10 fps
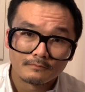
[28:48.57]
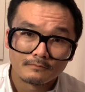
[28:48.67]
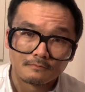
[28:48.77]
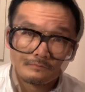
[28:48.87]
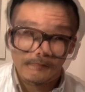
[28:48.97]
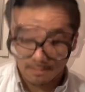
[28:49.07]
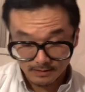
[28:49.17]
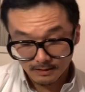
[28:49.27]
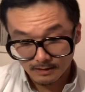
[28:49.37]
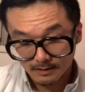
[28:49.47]

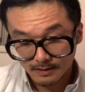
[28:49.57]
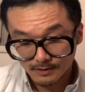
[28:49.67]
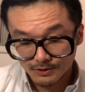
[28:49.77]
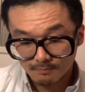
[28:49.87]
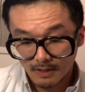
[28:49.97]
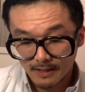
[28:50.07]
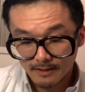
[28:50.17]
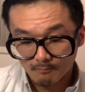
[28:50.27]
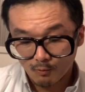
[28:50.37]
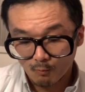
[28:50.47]
Next, this is spy
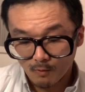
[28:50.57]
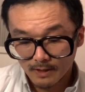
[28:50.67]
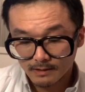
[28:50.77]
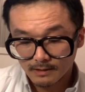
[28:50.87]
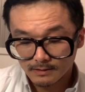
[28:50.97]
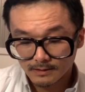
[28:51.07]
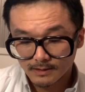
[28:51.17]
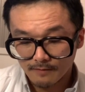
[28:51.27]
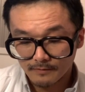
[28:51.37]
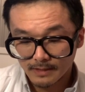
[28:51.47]
number
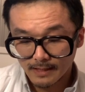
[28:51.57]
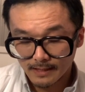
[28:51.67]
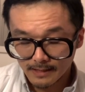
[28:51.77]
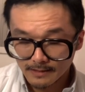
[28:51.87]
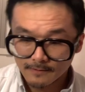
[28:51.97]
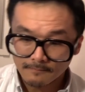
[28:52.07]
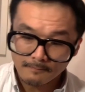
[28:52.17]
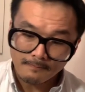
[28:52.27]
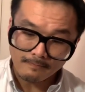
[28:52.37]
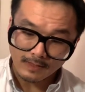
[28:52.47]
178.
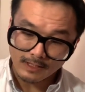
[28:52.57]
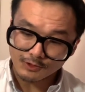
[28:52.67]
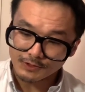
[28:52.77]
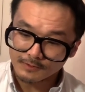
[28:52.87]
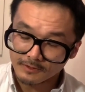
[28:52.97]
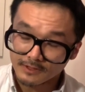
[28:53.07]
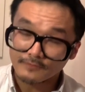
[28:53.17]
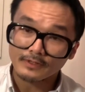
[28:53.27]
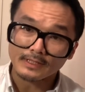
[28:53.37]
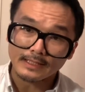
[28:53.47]
This is
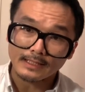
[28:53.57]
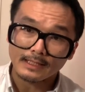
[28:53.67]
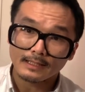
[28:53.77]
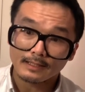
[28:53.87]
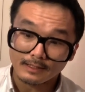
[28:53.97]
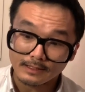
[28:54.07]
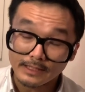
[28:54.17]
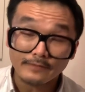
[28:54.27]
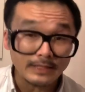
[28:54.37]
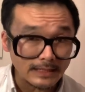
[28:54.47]
specifically the
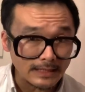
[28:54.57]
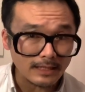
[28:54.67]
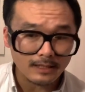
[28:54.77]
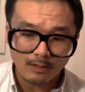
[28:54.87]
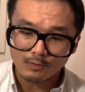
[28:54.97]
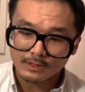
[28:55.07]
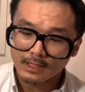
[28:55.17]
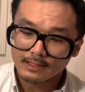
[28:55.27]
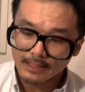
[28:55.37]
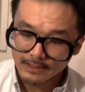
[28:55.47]
DVD that was
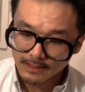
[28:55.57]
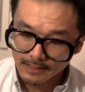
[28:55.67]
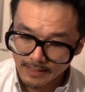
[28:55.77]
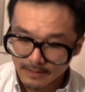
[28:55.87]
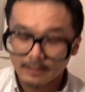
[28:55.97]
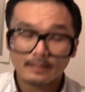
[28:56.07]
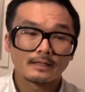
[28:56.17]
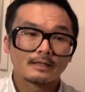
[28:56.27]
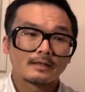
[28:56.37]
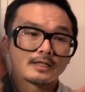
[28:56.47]
designated,
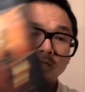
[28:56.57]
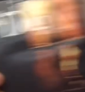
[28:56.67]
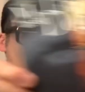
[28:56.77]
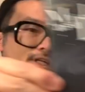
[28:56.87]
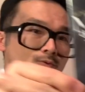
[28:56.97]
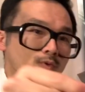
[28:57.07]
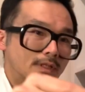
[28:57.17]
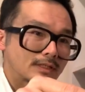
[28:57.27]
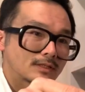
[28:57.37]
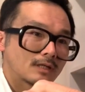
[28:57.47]
the DVD
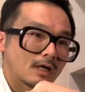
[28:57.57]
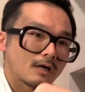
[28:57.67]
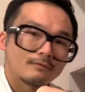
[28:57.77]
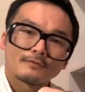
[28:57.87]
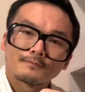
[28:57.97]
release of